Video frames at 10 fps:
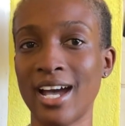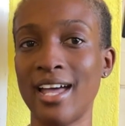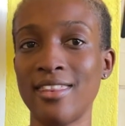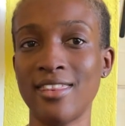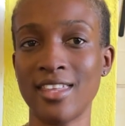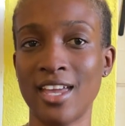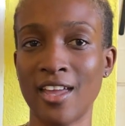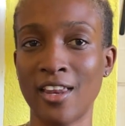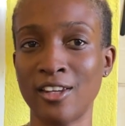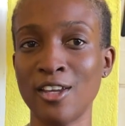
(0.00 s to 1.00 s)
and
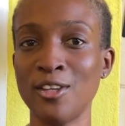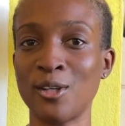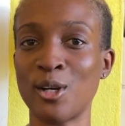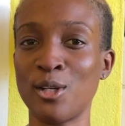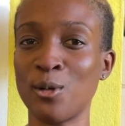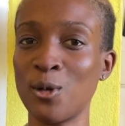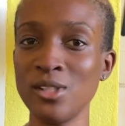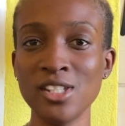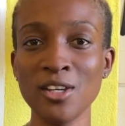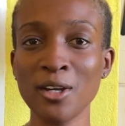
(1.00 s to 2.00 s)
then you're gonna go
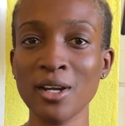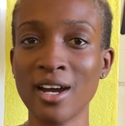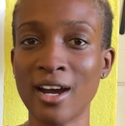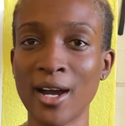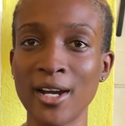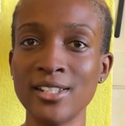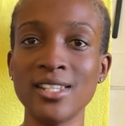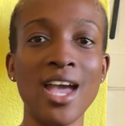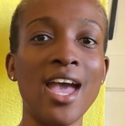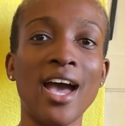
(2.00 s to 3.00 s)
to your cart
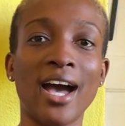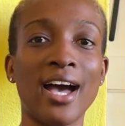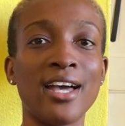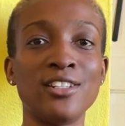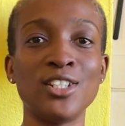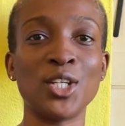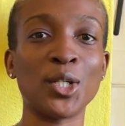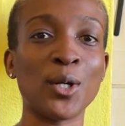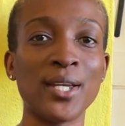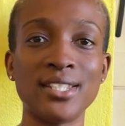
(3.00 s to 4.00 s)
and you're
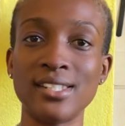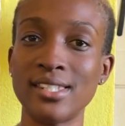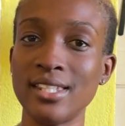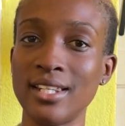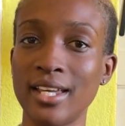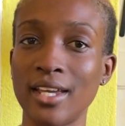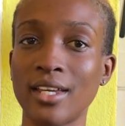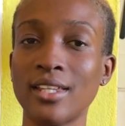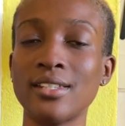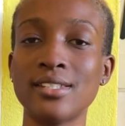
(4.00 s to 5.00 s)
going to select
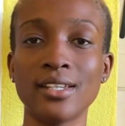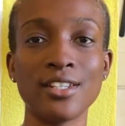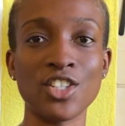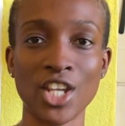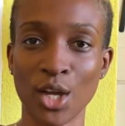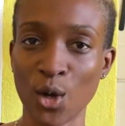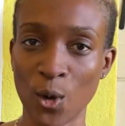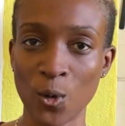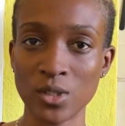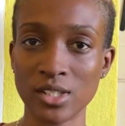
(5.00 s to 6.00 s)

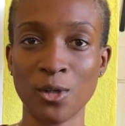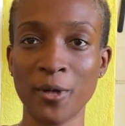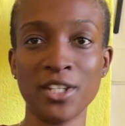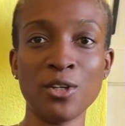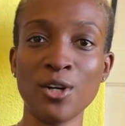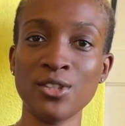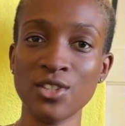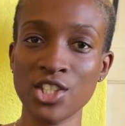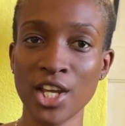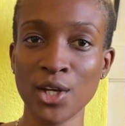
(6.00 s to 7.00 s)
checkout. So when you go to
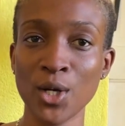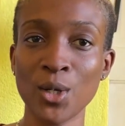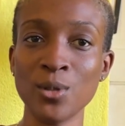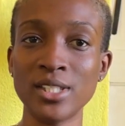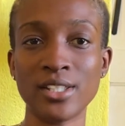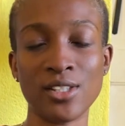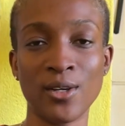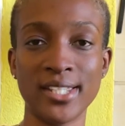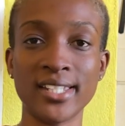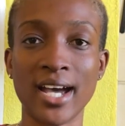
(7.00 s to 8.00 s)
checkout, it's
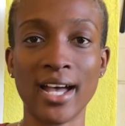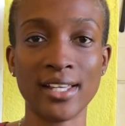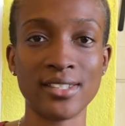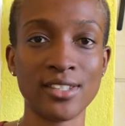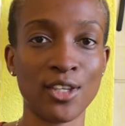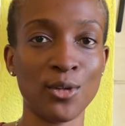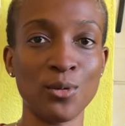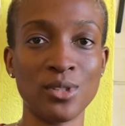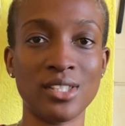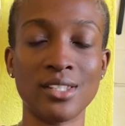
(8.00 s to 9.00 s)
going to ask
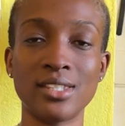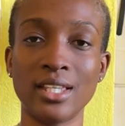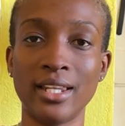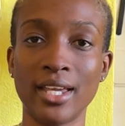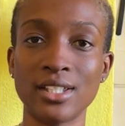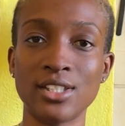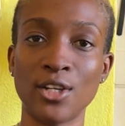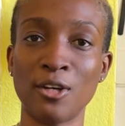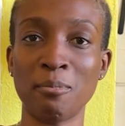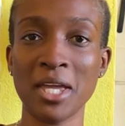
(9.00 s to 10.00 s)
you to select
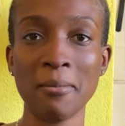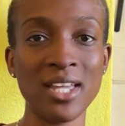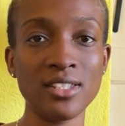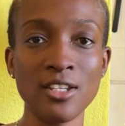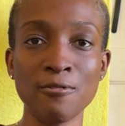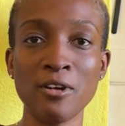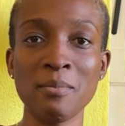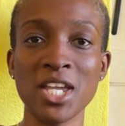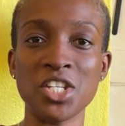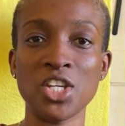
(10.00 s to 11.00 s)
your payment
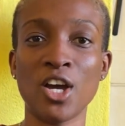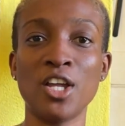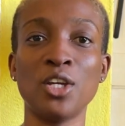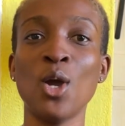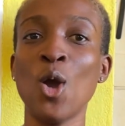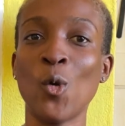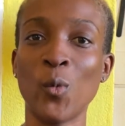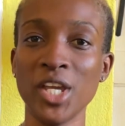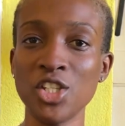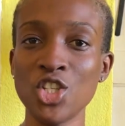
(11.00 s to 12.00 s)
information,
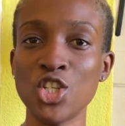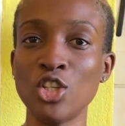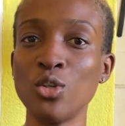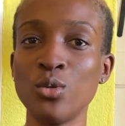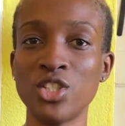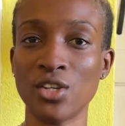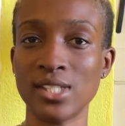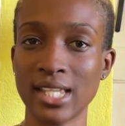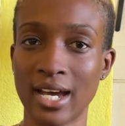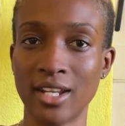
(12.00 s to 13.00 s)
which you
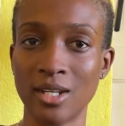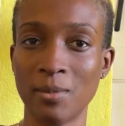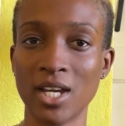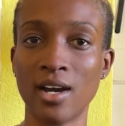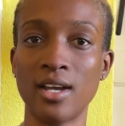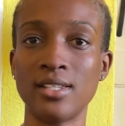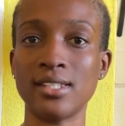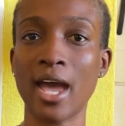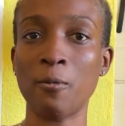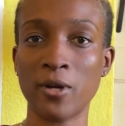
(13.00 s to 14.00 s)
just added, because
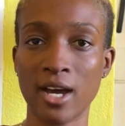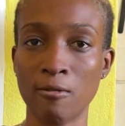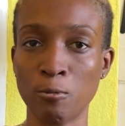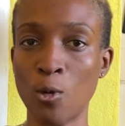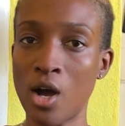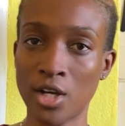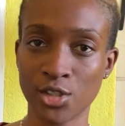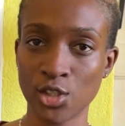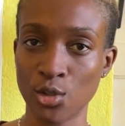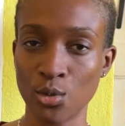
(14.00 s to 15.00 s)
I would have
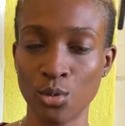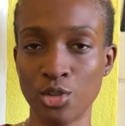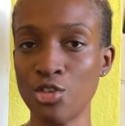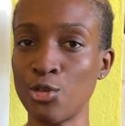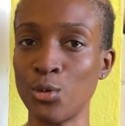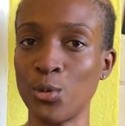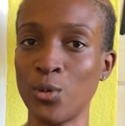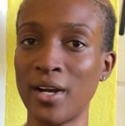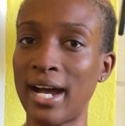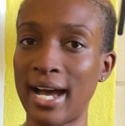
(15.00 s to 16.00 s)
walked you
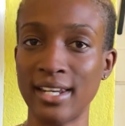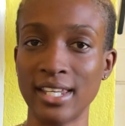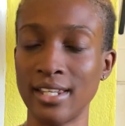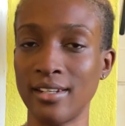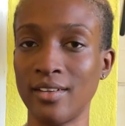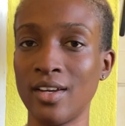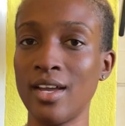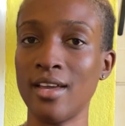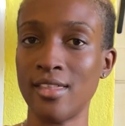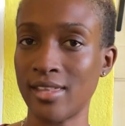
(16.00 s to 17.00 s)
through adding
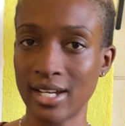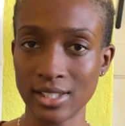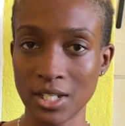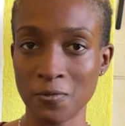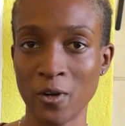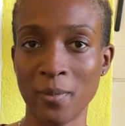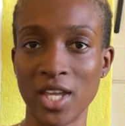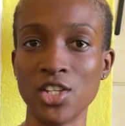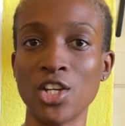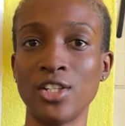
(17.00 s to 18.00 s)
that
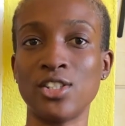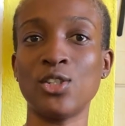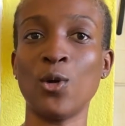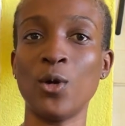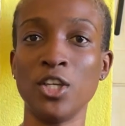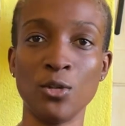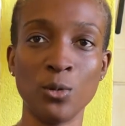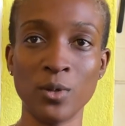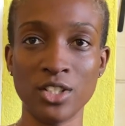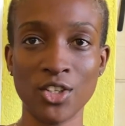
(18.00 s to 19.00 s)
information. So you
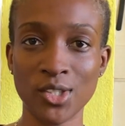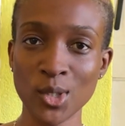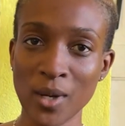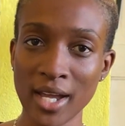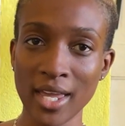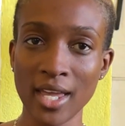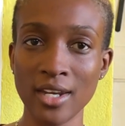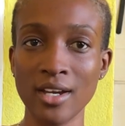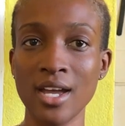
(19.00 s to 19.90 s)
would just go ahead,